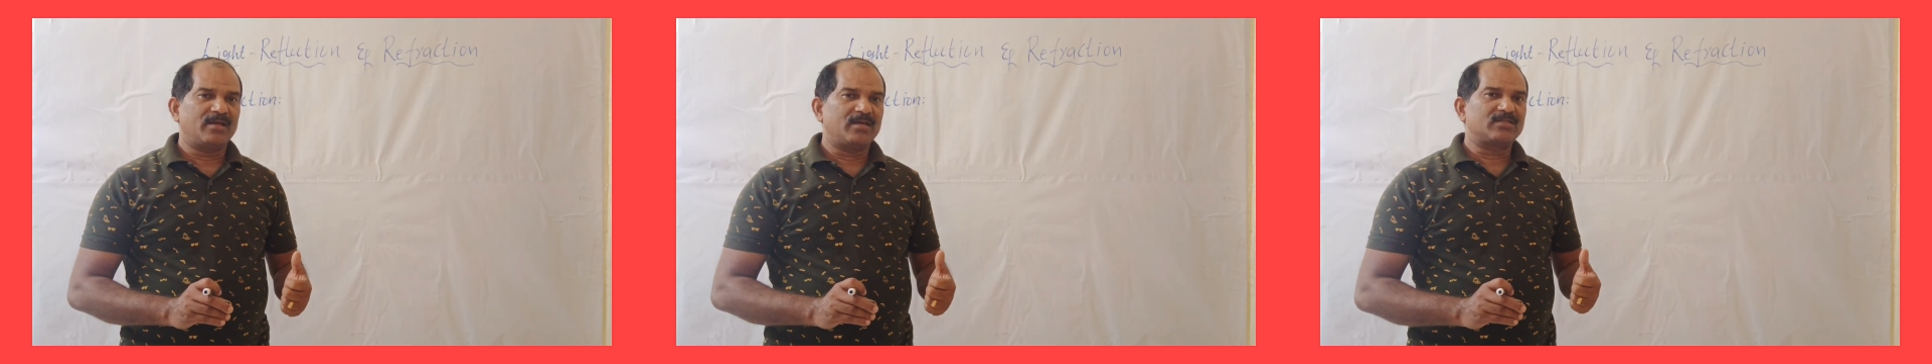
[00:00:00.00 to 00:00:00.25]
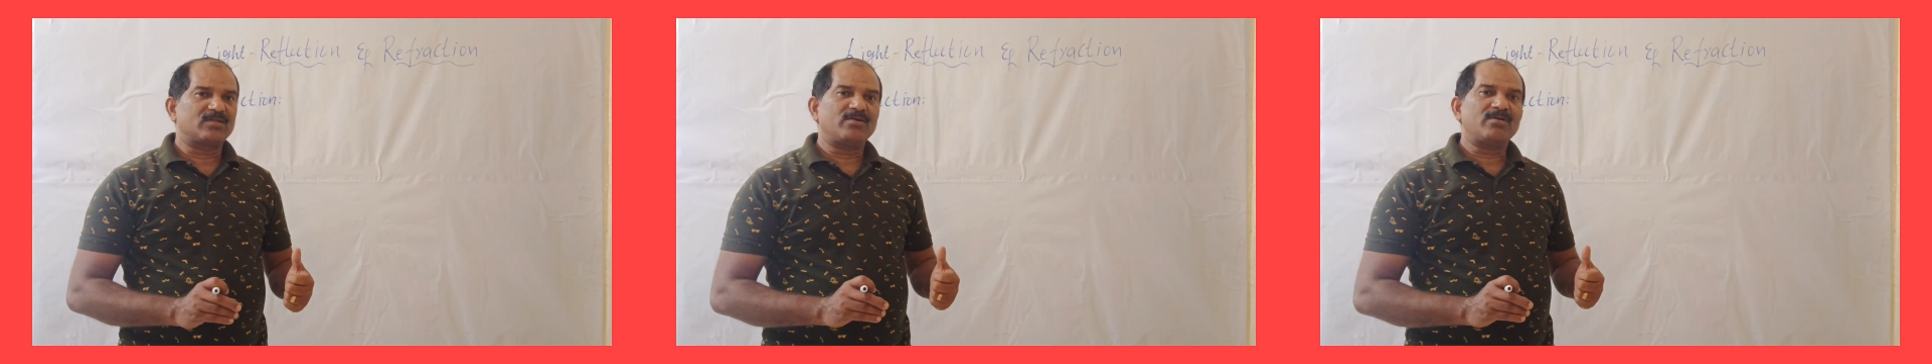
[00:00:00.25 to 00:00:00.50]

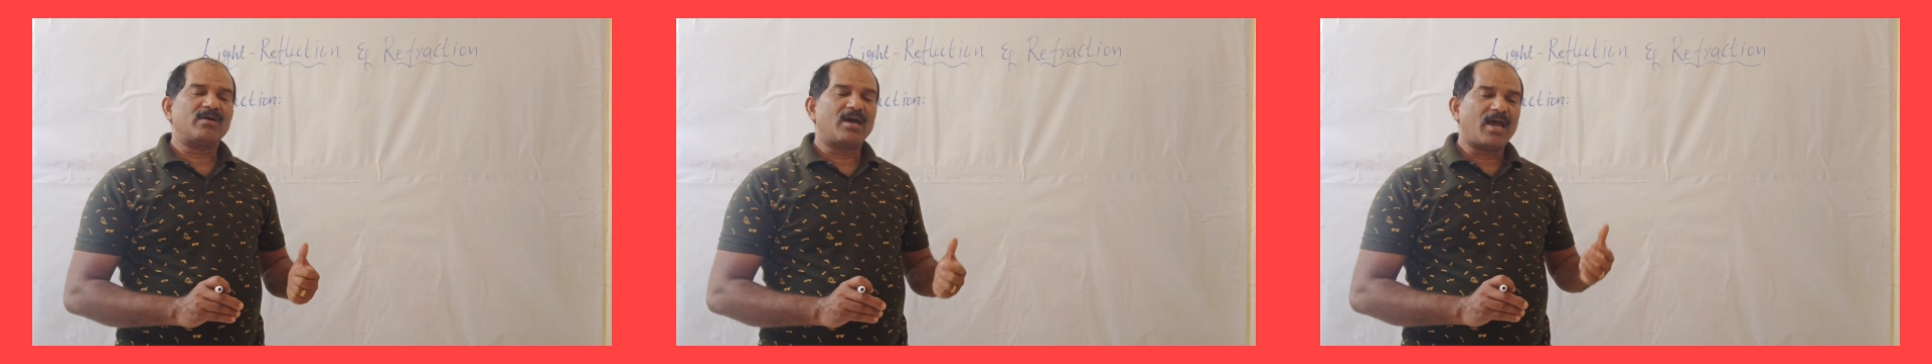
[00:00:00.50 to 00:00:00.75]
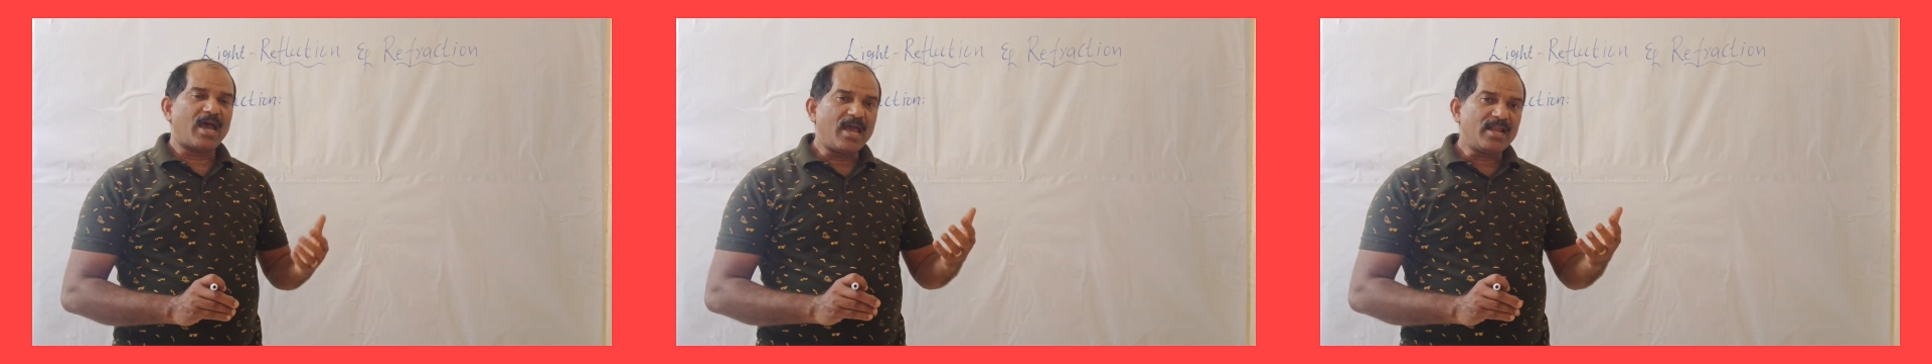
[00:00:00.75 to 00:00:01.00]
So,
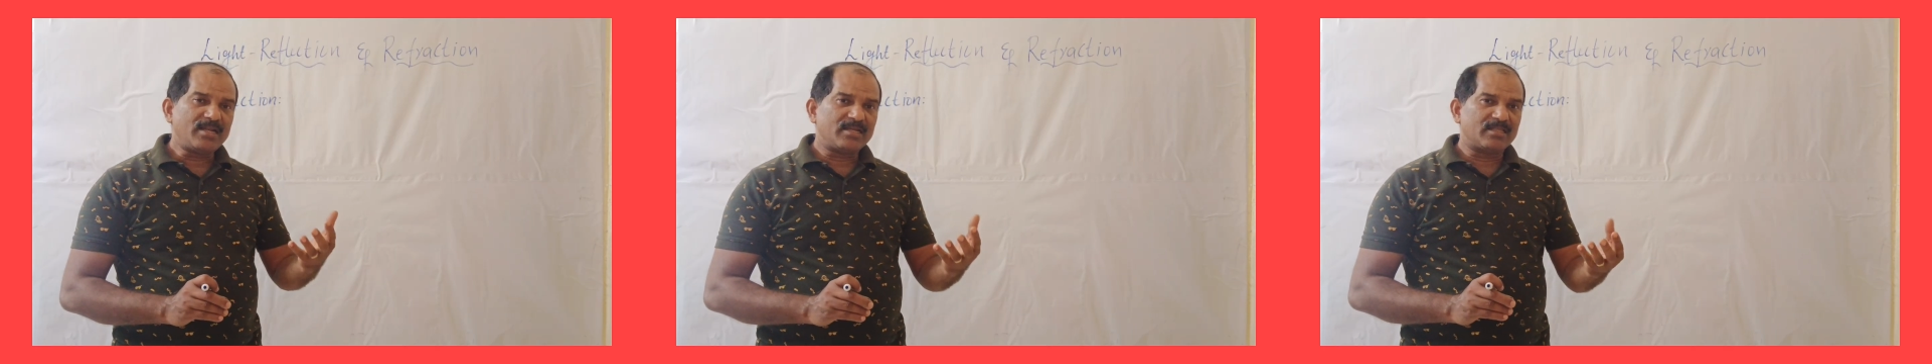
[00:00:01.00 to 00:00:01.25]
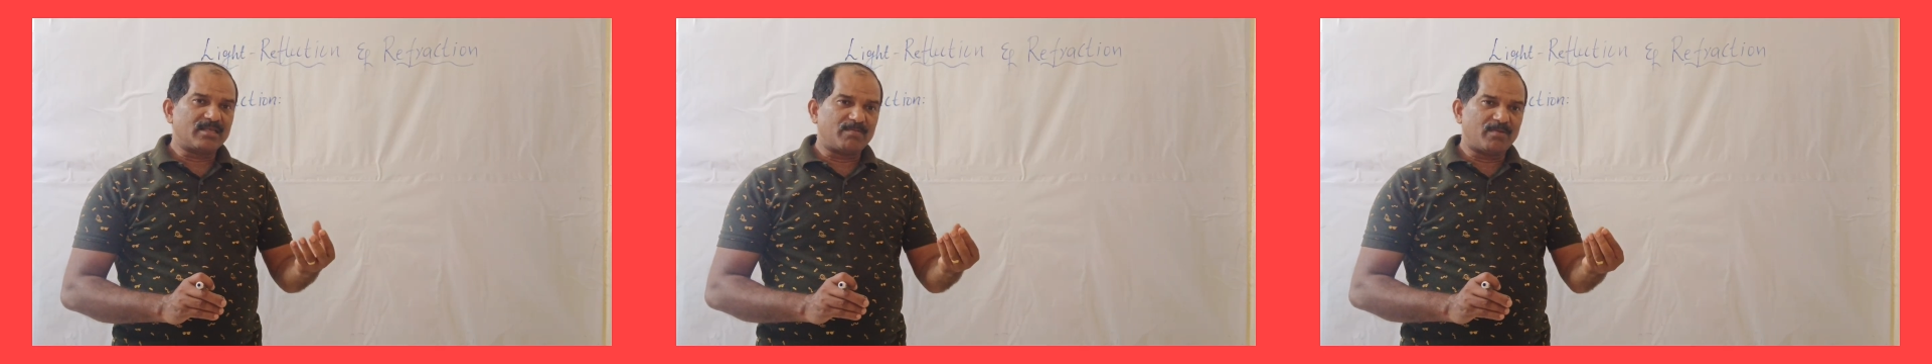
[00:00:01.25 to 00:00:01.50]

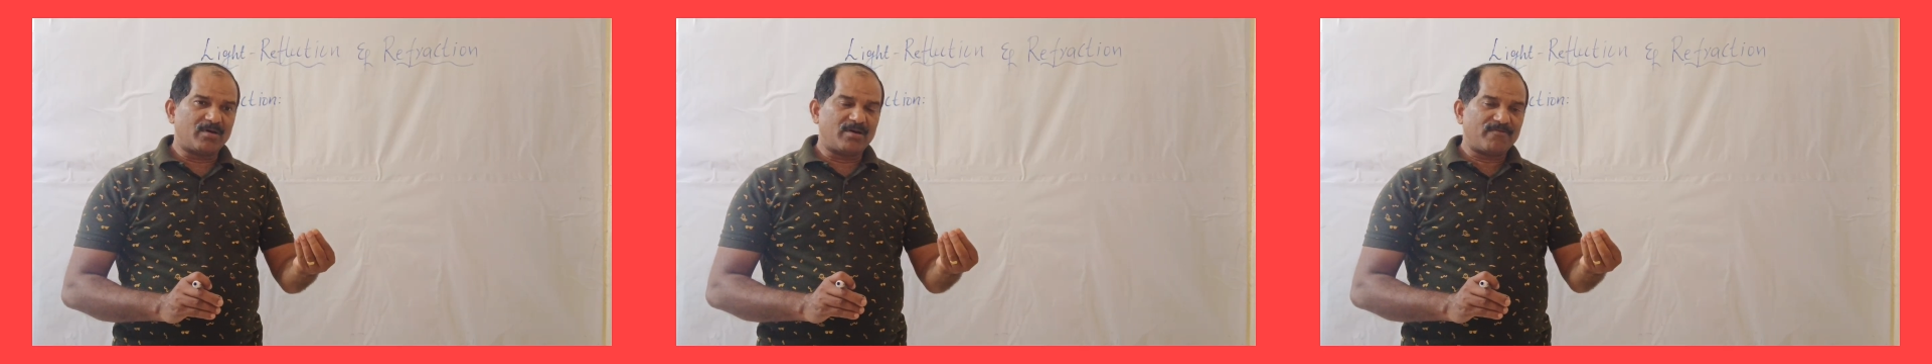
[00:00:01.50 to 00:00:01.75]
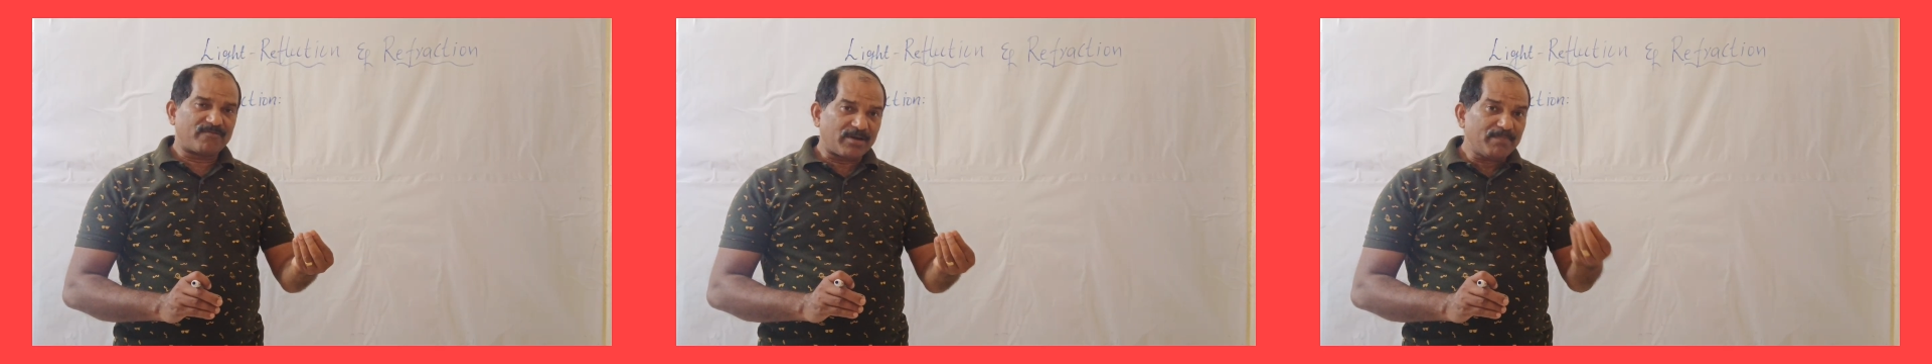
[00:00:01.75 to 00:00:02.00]
and
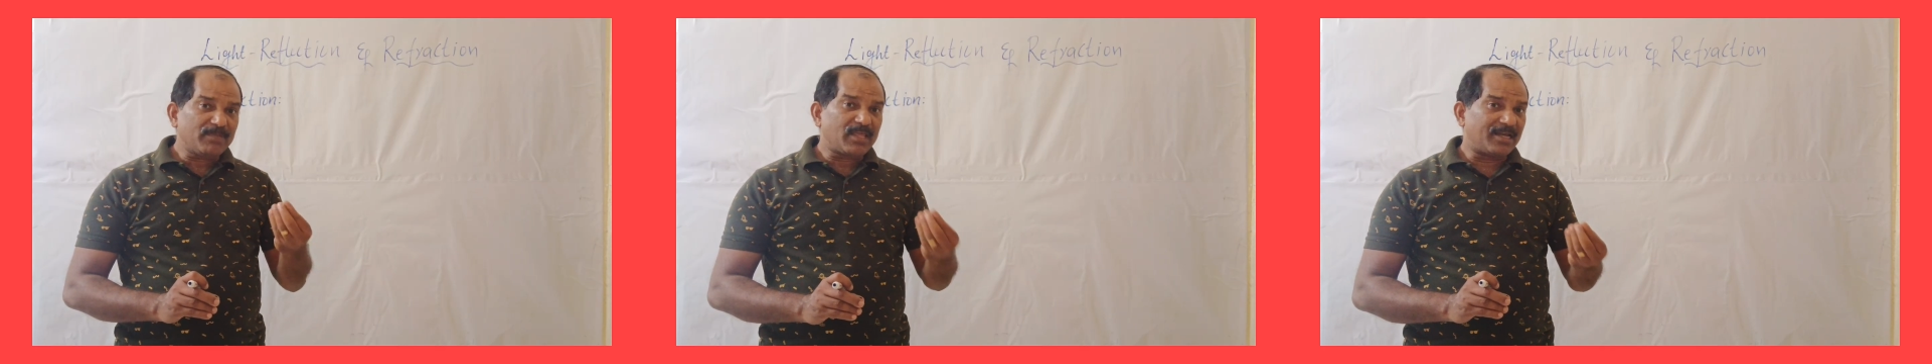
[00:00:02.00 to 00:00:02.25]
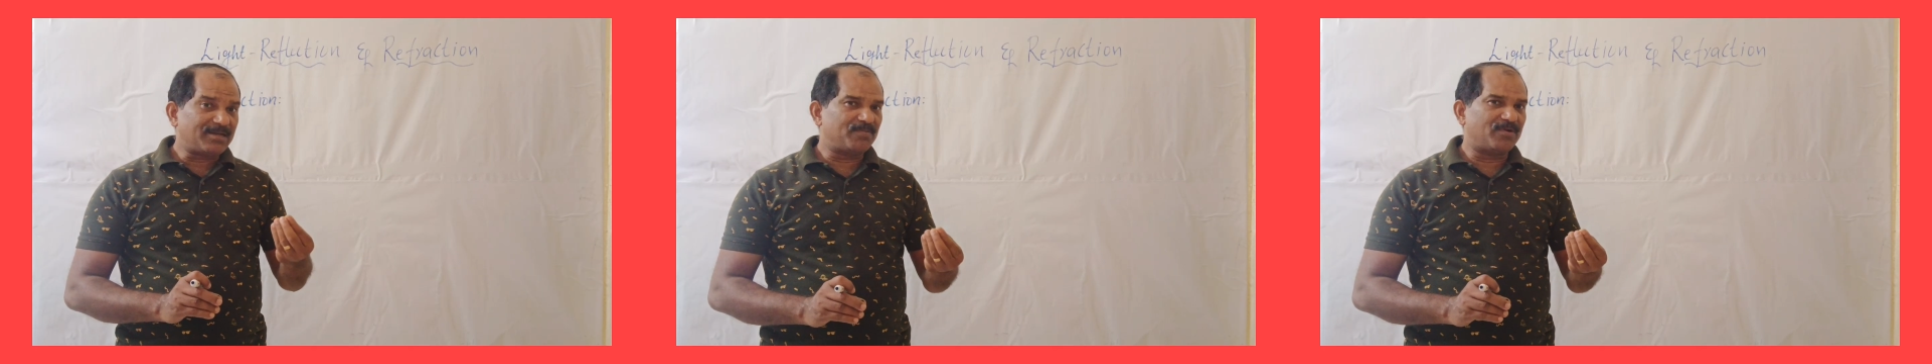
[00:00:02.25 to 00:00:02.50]
from
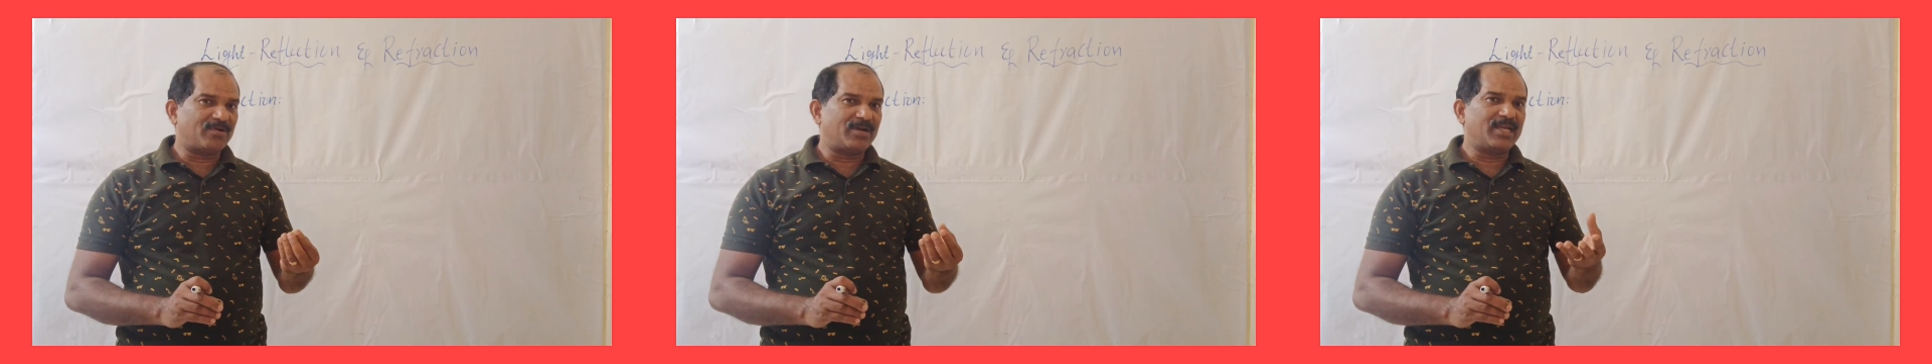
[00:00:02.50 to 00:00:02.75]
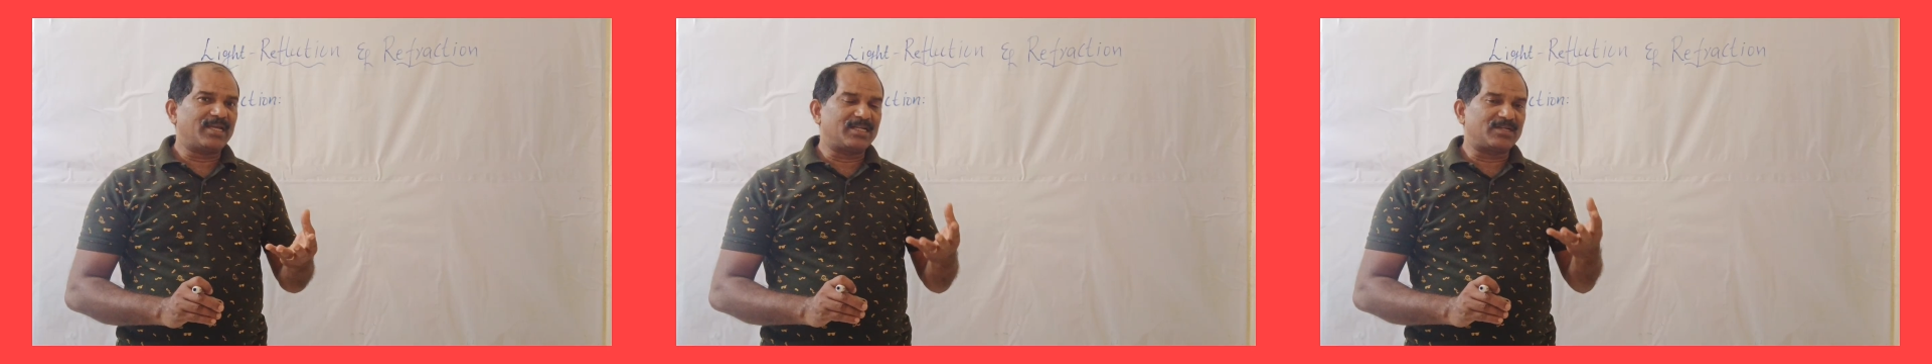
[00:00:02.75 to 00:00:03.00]
that
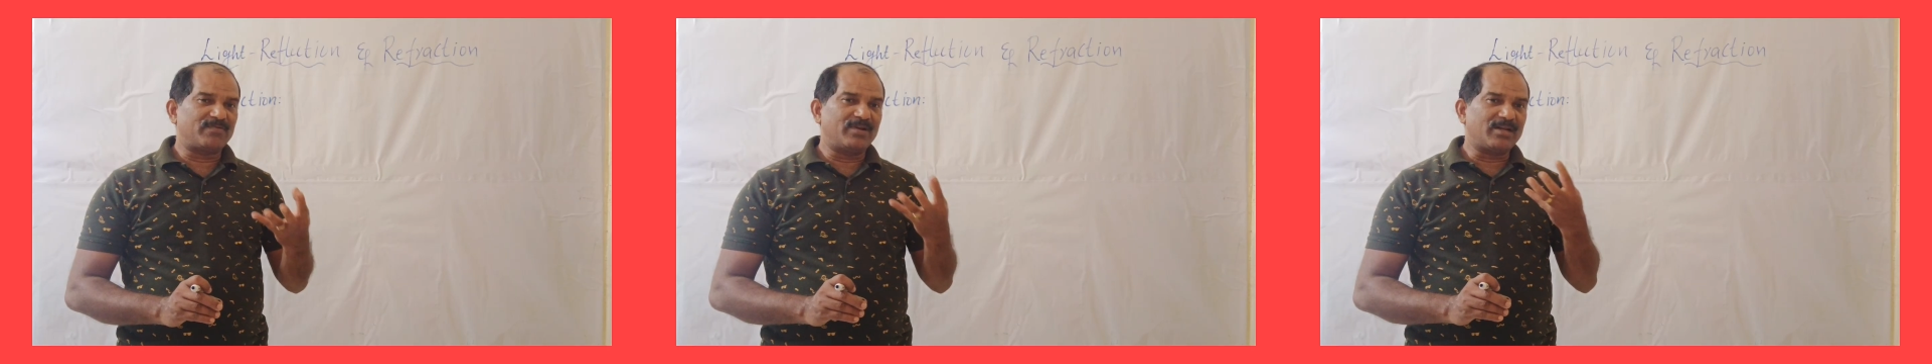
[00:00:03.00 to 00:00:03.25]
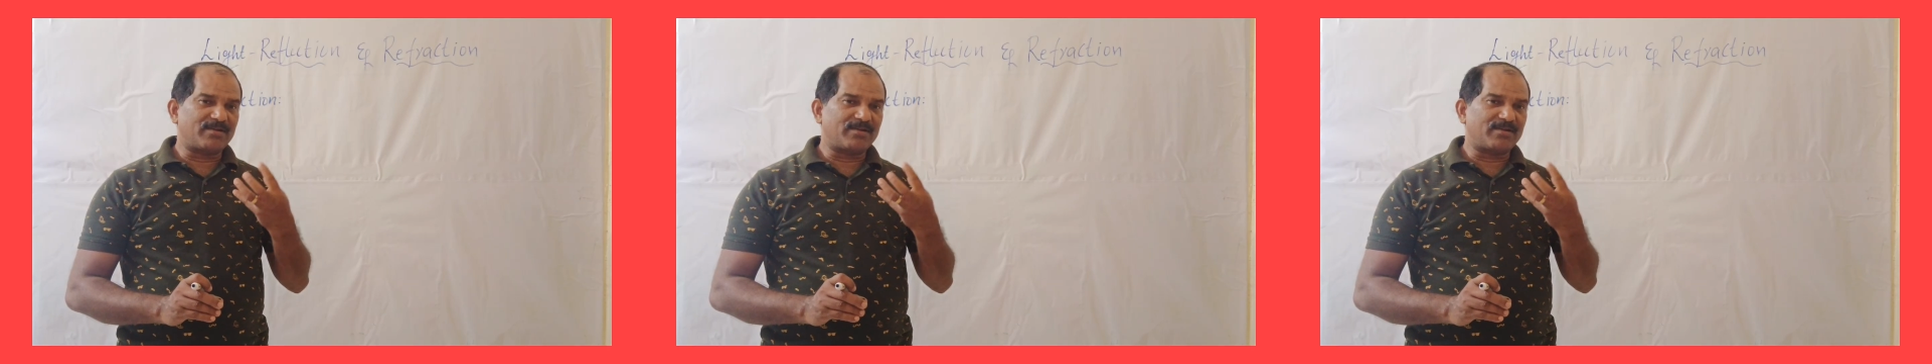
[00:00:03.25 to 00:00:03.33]
body it will